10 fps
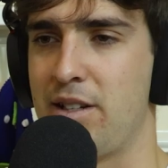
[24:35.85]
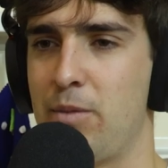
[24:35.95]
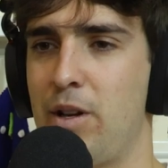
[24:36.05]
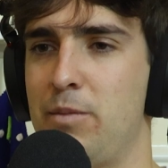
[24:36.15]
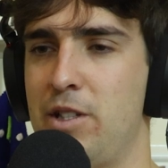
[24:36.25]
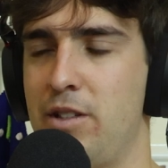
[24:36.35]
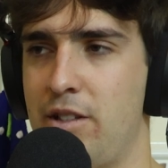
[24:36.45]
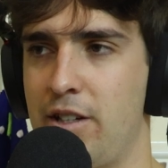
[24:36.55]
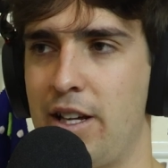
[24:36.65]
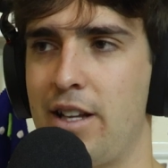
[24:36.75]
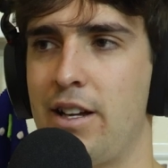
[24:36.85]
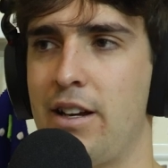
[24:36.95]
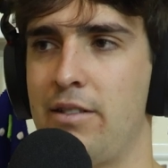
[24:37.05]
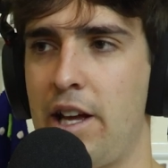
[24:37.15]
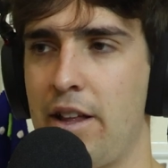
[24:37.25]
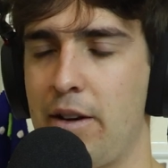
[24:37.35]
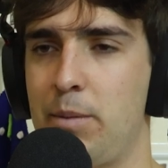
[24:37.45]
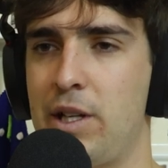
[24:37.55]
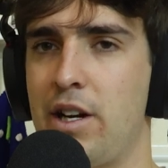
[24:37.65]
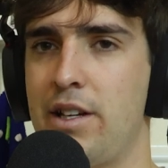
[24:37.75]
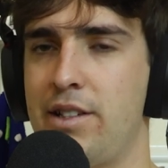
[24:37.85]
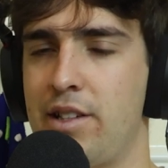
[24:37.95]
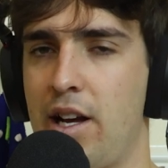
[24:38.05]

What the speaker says: I'm interning at now. That would be nice.